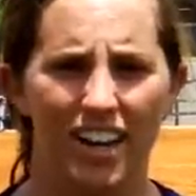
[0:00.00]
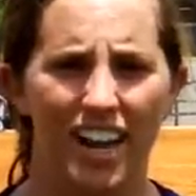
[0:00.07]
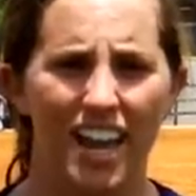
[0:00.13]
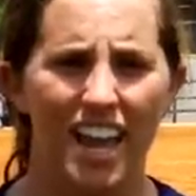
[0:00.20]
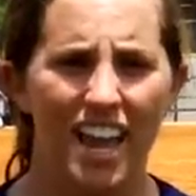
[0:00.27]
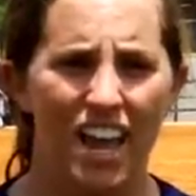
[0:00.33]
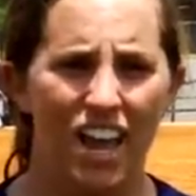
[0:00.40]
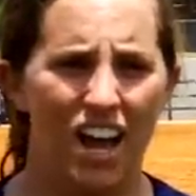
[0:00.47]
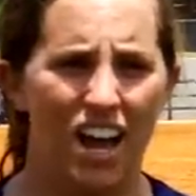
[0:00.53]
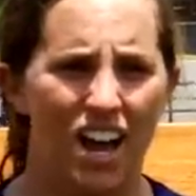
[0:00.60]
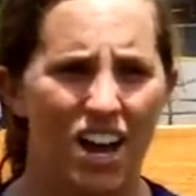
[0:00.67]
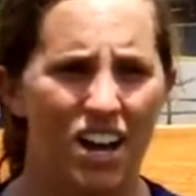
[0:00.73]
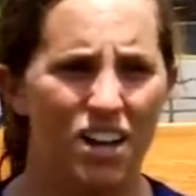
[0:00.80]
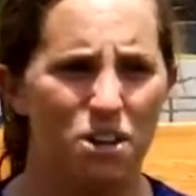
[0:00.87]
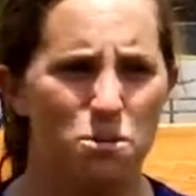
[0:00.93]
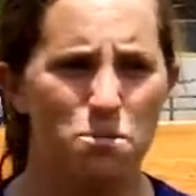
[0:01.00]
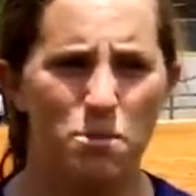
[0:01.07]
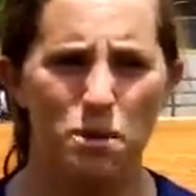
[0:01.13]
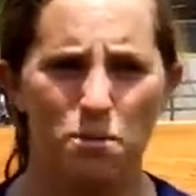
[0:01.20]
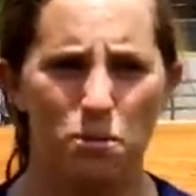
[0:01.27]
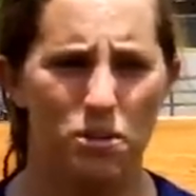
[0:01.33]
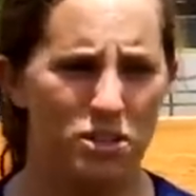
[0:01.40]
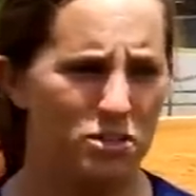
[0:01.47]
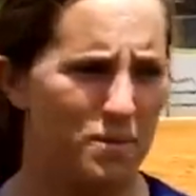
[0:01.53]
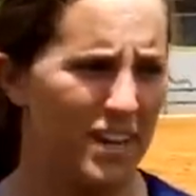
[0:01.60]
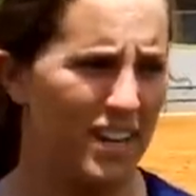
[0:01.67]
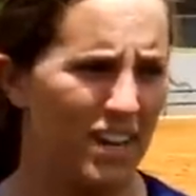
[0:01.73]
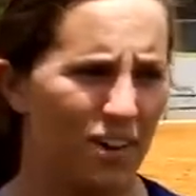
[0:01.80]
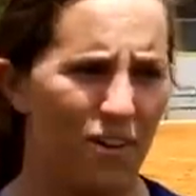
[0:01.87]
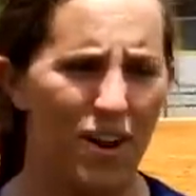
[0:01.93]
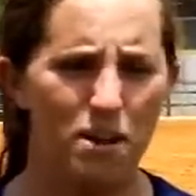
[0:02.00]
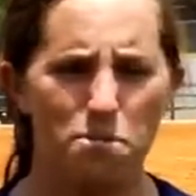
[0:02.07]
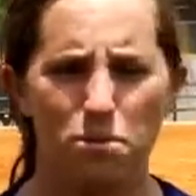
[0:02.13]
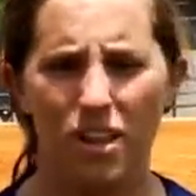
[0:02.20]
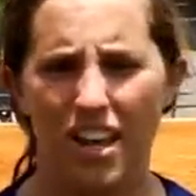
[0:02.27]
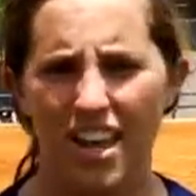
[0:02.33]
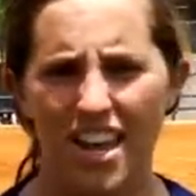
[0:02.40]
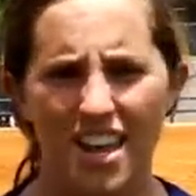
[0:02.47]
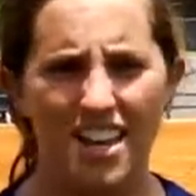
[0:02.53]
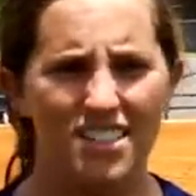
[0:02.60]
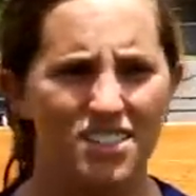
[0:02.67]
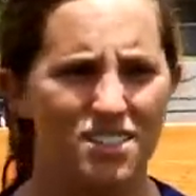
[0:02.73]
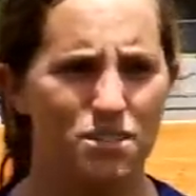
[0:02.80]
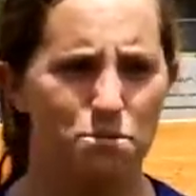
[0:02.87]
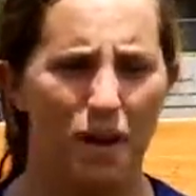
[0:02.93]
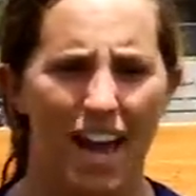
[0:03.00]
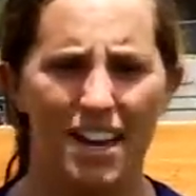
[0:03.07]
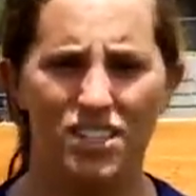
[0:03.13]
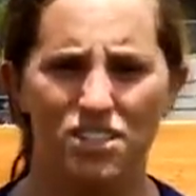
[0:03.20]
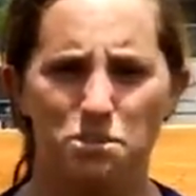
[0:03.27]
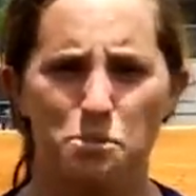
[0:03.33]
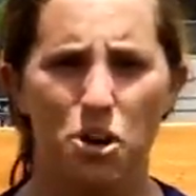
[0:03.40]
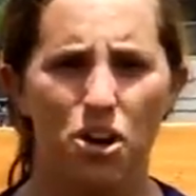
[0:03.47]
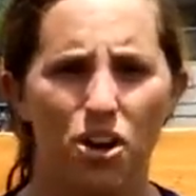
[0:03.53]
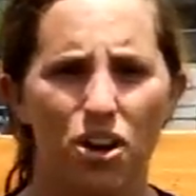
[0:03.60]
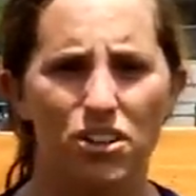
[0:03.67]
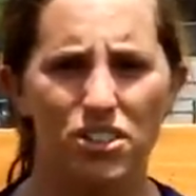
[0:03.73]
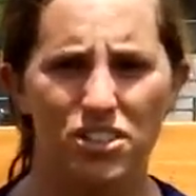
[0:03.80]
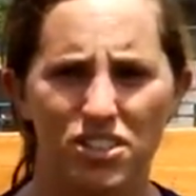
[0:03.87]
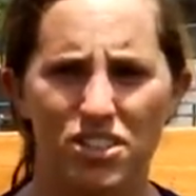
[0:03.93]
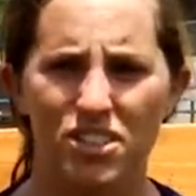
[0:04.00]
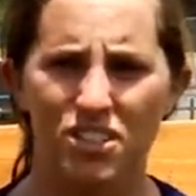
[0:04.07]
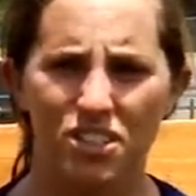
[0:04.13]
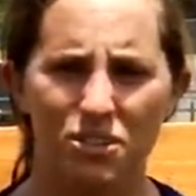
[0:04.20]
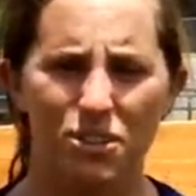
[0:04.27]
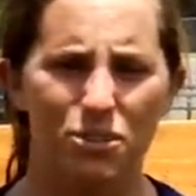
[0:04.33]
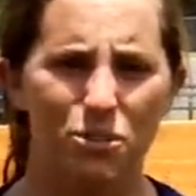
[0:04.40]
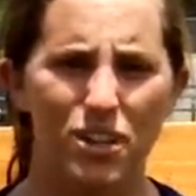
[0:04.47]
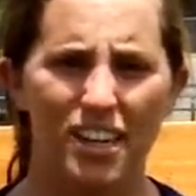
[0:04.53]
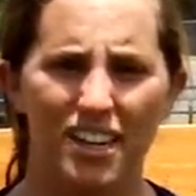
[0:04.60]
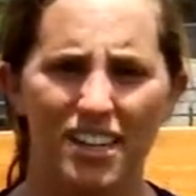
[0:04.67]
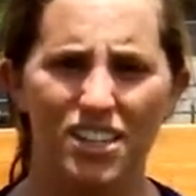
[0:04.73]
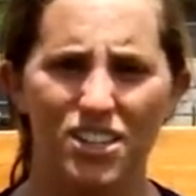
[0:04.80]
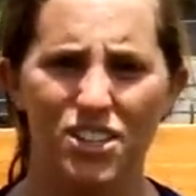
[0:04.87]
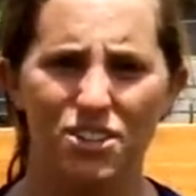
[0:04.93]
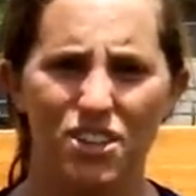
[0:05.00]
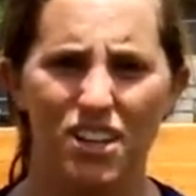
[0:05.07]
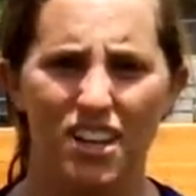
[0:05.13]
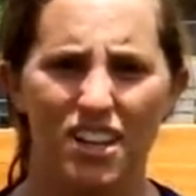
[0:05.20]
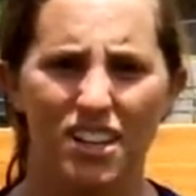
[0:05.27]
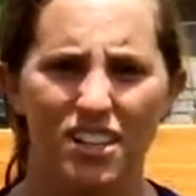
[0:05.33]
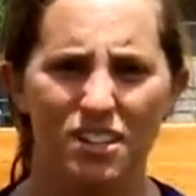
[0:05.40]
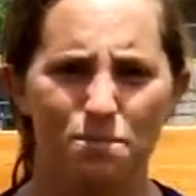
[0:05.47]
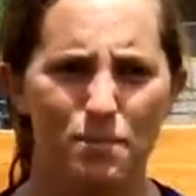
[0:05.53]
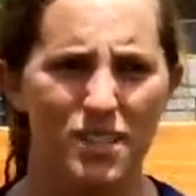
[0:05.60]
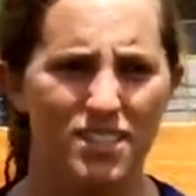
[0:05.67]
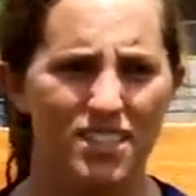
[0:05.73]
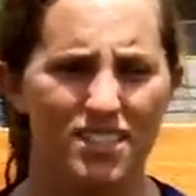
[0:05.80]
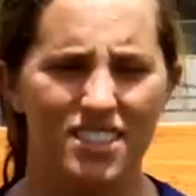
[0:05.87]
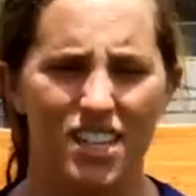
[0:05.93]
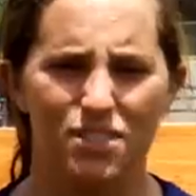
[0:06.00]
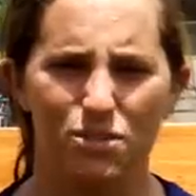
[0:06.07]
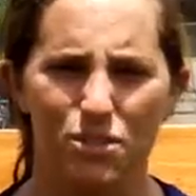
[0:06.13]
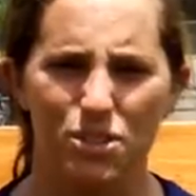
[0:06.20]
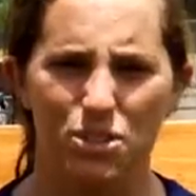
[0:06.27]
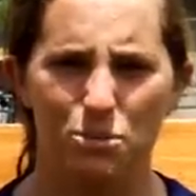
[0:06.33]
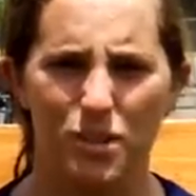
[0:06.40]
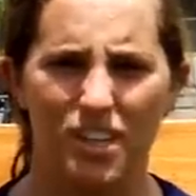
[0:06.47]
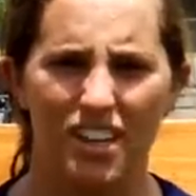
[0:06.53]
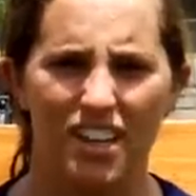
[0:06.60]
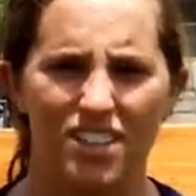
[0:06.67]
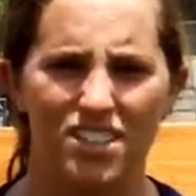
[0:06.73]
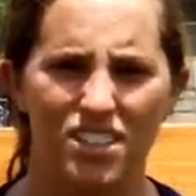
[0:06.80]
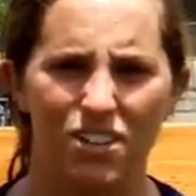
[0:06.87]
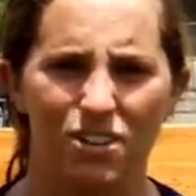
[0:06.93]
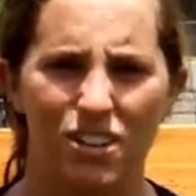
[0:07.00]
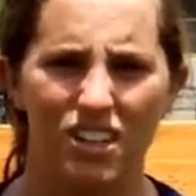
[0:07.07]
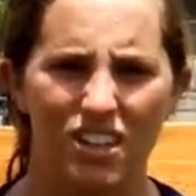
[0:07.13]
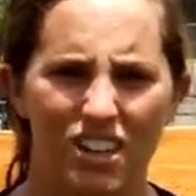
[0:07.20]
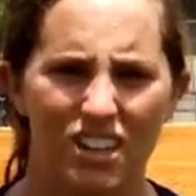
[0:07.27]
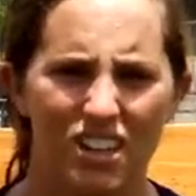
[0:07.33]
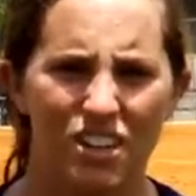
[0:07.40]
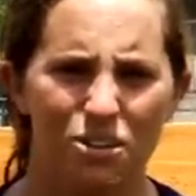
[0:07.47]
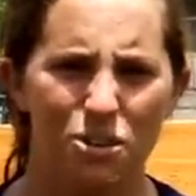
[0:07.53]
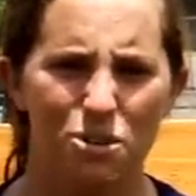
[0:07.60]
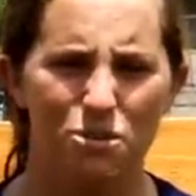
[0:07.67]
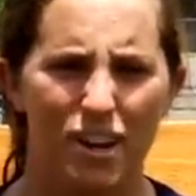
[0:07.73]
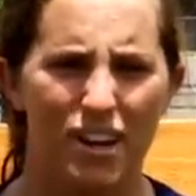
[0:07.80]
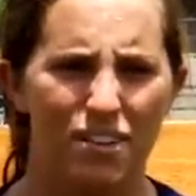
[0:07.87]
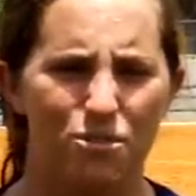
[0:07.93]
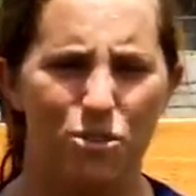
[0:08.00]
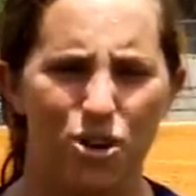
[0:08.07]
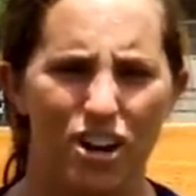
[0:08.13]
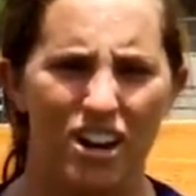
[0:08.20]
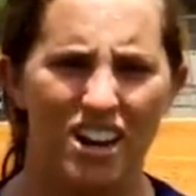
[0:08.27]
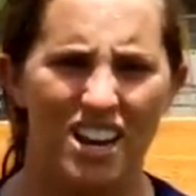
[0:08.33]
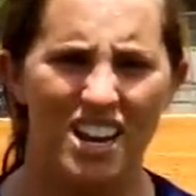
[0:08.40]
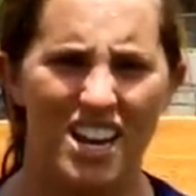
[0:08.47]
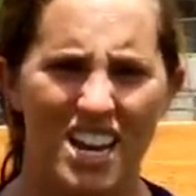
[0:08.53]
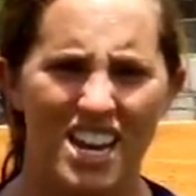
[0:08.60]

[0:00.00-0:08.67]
And uh, people were just making great plays, smashing the ball, just doing what they need to do to be successful this weekend. So we're ready for it.